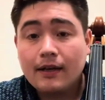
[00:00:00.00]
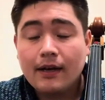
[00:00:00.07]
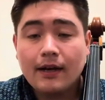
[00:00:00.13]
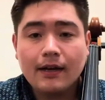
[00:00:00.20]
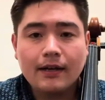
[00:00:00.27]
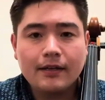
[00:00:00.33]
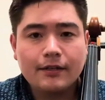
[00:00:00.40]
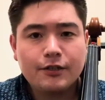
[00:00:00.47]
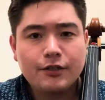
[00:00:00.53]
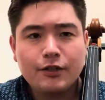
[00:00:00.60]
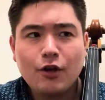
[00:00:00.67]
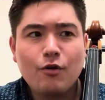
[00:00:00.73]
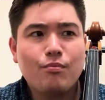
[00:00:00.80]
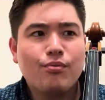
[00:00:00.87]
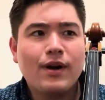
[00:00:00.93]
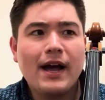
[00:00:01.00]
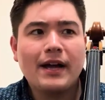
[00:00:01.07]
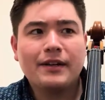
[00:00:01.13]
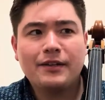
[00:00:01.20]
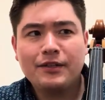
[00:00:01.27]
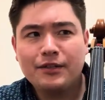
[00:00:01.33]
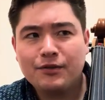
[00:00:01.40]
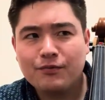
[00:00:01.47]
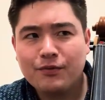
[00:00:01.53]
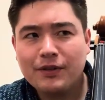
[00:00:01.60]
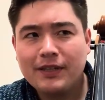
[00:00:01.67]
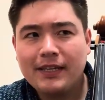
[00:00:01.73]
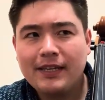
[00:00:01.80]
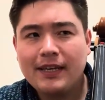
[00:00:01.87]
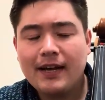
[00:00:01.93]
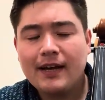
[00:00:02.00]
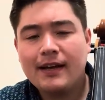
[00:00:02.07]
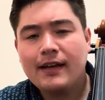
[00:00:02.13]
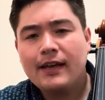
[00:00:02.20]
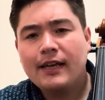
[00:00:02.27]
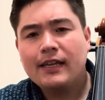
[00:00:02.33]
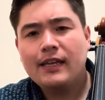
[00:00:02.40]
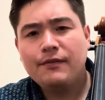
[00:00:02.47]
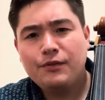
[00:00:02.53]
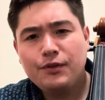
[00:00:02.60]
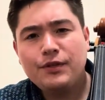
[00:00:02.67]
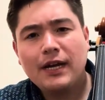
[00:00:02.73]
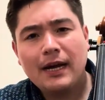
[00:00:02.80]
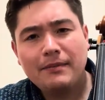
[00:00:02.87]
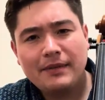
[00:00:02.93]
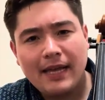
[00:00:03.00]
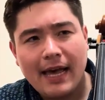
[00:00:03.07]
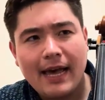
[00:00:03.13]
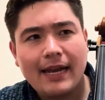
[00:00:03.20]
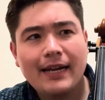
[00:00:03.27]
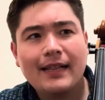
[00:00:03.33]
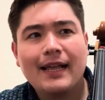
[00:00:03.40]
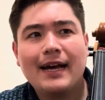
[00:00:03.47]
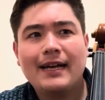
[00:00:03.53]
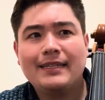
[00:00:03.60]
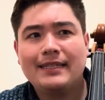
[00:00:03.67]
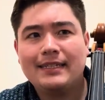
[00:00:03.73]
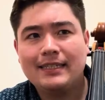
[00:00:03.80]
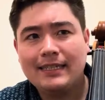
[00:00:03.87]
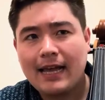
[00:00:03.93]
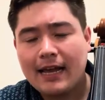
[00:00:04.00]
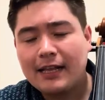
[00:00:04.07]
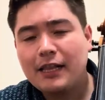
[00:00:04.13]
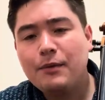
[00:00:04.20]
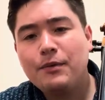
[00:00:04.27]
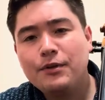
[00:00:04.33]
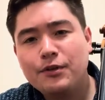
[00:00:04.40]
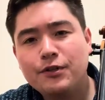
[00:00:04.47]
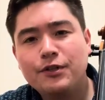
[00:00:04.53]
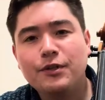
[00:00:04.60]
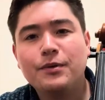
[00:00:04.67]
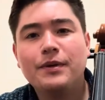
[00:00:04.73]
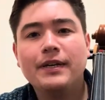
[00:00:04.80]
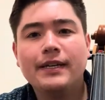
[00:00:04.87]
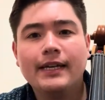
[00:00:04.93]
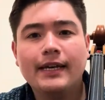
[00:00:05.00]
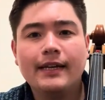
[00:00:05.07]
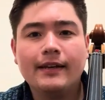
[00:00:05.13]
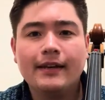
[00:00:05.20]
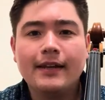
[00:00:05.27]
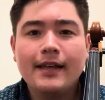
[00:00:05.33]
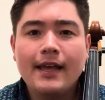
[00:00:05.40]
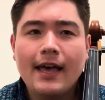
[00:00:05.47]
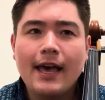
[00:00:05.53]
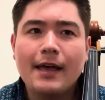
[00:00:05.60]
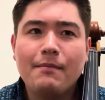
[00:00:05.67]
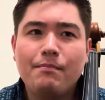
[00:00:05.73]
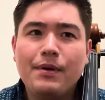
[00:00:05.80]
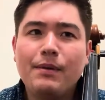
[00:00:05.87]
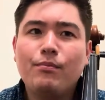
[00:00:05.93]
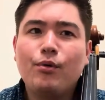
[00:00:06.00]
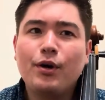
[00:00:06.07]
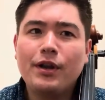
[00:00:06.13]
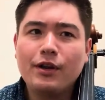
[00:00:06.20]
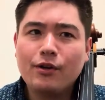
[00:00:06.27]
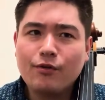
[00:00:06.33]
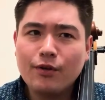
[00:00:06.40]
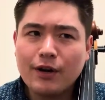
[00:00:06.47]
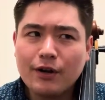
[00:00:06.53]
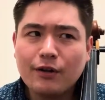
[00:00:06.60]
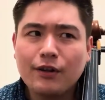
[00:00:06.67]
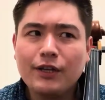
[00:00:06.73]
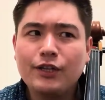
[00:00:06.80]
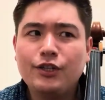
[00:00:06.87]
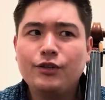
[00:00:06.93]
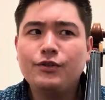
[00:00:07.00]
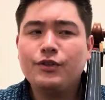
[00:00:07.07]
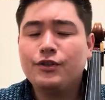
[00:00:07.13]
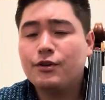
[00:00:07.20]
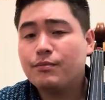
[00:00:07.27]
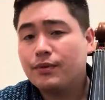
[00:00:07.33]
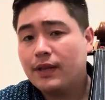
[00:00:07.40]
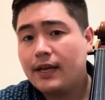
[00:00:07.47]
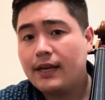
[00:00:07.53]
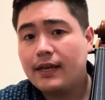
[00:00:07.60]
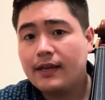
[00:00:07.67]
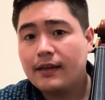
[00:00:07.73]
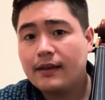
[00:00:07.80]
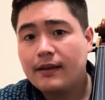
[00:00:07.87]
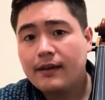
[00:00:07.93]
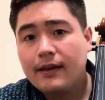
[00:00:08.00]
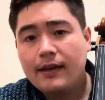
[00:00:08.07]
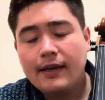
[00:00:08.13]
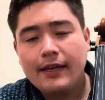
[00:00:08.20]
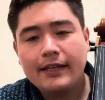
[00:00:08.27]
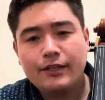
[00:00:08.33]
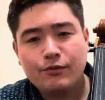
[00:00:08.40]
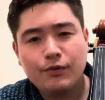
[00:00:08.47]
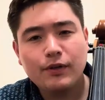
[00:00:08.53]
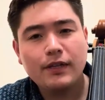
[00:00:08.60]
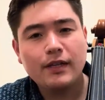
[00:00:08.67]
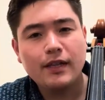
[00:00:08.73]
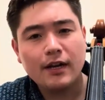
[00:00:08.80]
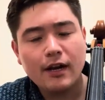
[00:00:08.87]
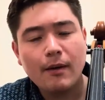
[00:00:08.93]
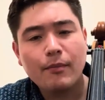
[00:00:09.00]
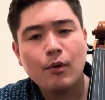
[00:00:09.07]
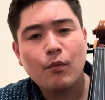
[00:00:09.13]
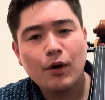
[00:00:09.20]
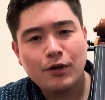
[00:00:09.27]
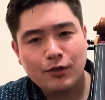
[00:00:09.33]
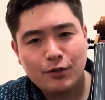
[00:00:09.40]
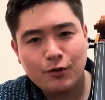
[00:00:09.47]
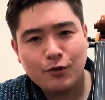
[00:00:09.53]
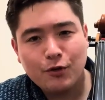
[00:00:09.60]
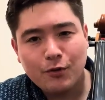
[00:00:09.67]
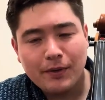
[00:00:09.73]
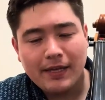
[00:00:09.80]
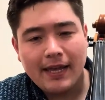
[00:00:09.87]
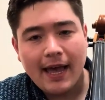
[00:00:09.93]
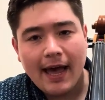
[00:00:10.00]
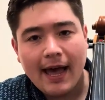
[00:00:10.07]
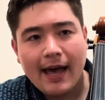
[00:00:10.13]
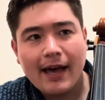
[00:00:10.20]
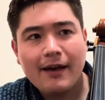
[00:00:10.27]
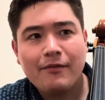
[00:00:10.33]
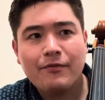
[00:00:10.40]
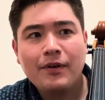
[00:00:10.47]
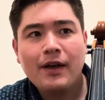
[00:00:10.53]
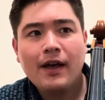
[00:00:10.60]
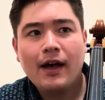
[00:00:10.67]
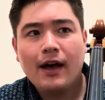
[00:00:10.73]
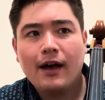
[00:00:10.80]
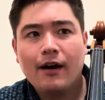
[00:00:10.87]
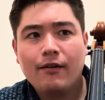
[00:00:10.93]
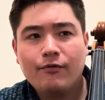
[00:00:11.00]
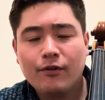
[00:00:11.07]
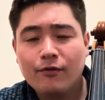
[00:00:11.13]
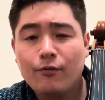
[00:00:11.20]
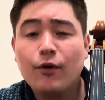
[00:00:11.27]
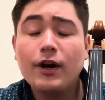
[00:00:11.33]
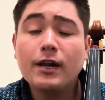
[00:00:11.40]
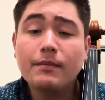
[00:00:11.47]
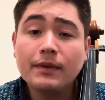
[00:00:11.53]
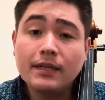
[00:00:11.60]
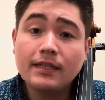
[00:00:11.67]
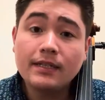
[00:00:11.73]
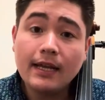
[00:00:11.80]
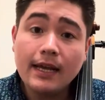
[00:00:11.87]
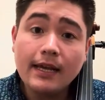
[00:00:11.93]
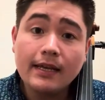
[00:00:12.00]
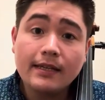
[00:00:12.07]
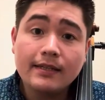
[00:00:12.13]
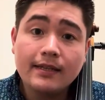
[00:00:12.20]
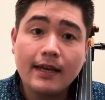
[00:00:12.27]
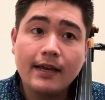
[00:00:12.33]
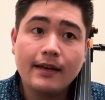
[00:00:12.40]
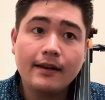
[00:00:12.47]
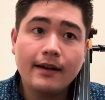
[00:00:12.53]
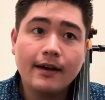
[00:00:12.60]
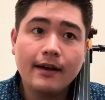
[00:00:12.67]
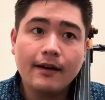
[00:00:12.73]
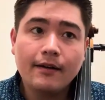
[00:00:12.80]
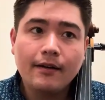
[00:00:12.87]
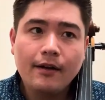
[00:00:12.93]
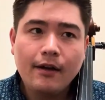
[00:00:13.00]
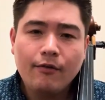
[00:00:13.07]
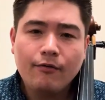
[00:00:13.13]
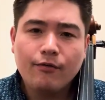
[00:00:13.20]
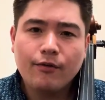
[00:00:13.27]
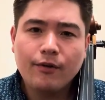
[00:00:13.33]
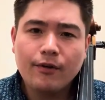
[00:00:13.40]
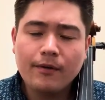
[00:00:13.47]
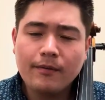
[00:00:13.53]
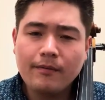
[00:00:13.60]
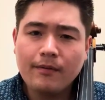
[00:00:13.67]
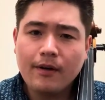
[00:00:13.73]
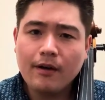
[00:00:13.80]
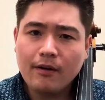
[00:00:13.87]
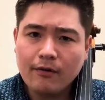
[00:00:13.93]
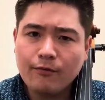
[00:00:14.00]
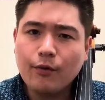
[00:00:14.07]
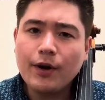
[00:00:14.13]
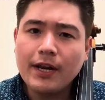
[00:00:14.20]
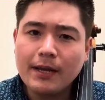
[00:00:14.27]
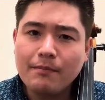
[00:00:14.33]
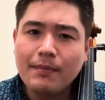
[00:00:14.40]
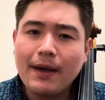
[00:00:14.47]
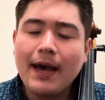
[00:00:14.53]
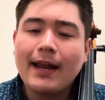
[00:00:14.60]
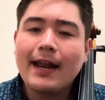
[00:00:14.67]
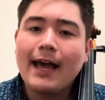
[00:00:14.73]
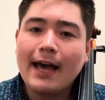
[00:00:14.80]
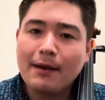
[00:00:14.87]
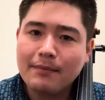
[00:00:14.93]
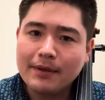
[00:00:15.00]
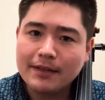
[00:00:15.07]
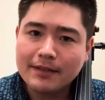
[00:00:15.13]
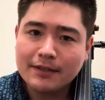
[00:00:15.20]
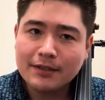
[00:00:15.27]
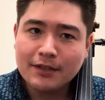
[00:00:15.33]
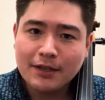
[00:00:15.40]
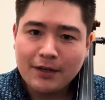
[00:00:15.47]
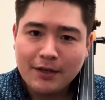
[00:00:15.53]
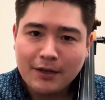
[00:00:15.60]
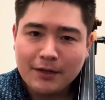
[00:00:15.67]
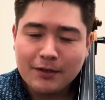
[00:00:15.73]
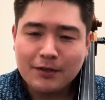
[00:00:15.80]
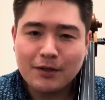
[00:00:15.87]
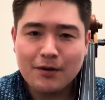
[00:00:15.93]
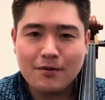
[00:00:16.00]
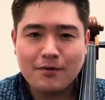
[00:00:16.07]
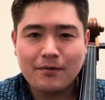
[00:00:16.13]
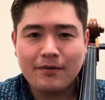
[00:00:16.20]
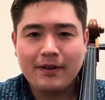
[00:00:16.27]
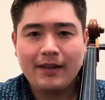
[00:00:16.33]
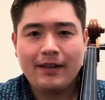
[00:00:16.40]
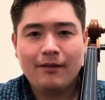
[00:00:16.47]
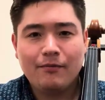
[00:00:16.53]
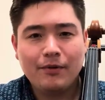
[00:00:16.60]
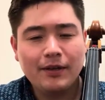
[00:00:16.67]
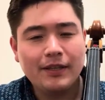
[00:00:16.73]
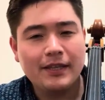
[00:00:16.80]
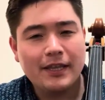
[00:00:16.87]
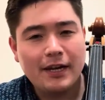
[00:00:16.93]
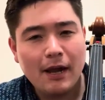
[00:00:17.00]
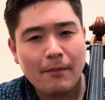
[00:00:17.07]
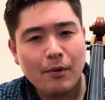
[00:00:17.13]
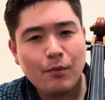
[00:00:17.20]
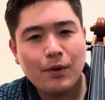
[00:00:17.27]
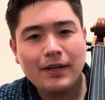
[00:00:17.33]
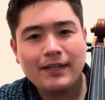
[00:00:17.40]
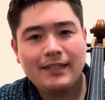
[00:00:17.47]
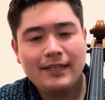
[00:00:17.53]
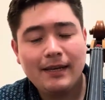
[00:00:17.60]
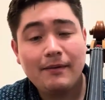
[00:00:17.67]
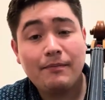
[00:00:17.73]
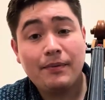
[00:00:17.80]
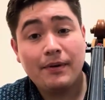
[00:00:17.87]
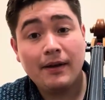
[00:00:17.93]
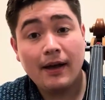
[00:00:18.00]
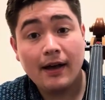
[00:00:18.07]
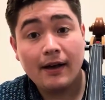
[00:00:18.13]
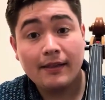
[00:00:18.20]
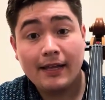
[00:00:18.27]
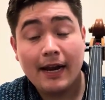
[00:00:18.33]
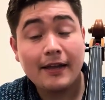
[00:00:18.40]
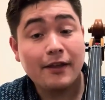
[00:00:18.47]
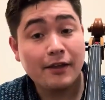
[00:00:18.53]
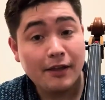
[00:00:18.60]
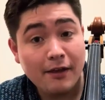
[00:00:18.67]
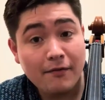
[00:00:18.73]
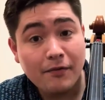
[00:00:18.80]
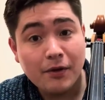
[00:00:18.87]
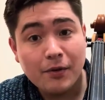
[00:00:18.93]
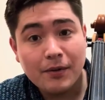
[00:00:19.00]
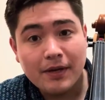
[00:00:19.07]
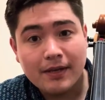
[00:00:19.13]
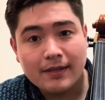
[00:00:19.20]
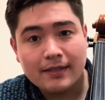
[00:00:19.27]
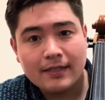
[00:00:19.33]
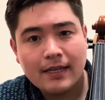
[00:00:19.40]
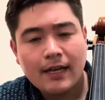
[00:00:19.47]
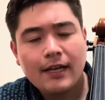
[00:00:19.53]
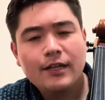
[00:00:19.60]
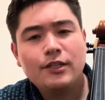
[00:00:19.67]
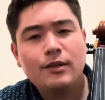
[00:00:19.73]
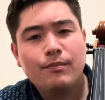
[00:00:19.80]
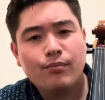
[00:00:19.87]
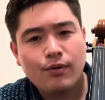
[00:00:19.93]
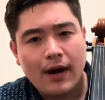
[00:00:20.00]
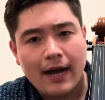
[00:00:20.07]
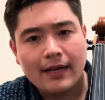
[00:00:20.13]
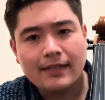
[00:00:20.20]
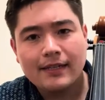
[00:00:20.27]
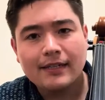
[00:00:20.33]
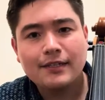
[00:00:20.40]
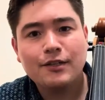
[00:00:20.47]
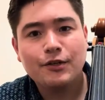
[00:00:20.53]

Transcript: Uh, slow practice really uh, gives you time to analyze exactly what you're doing and, and pinpoint critical issues in your playing. It's really the number one tool we have uh, for avoiding mistakes and uh, for avoiding bad habits. So really the number one tip uh, that I could give you is to practice